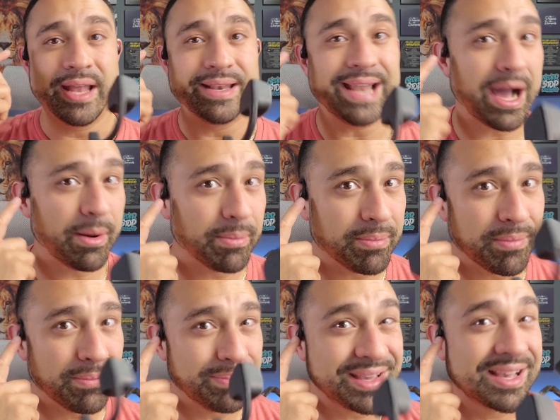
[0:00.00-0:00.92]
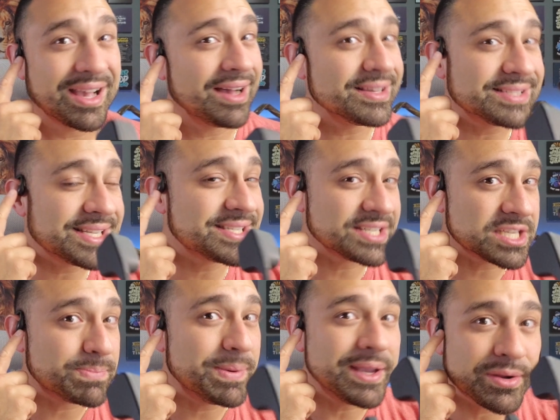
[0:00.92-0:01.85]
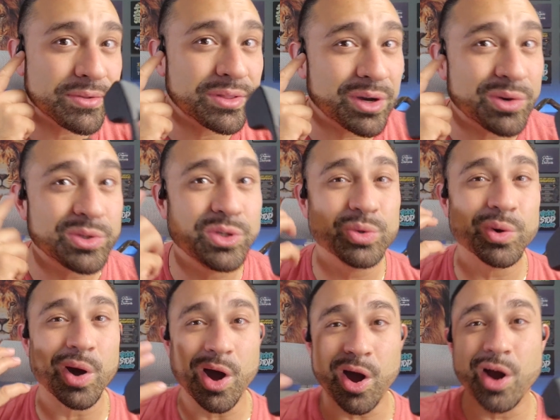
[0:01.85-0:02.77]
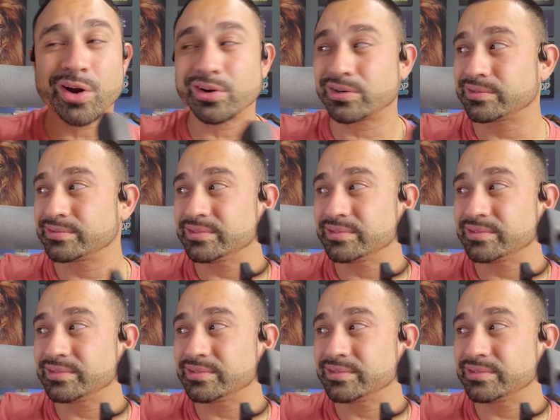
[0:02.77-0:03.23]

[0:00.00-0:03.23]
Now, because it's the speaker though, you are,